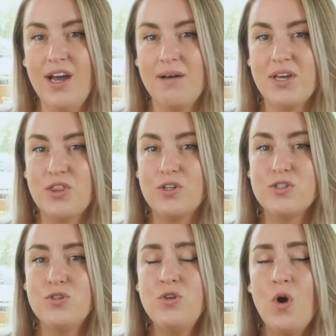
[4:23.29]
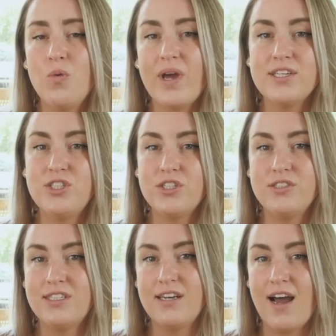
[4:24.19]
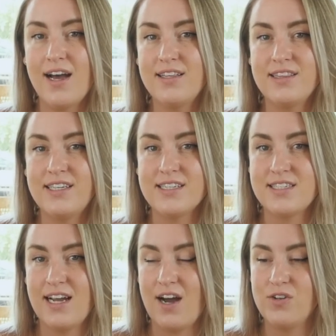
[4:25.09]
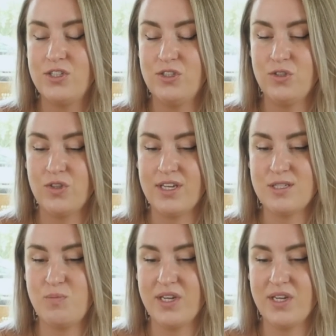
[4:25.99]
I'm like, there's no way she did not list how to do this,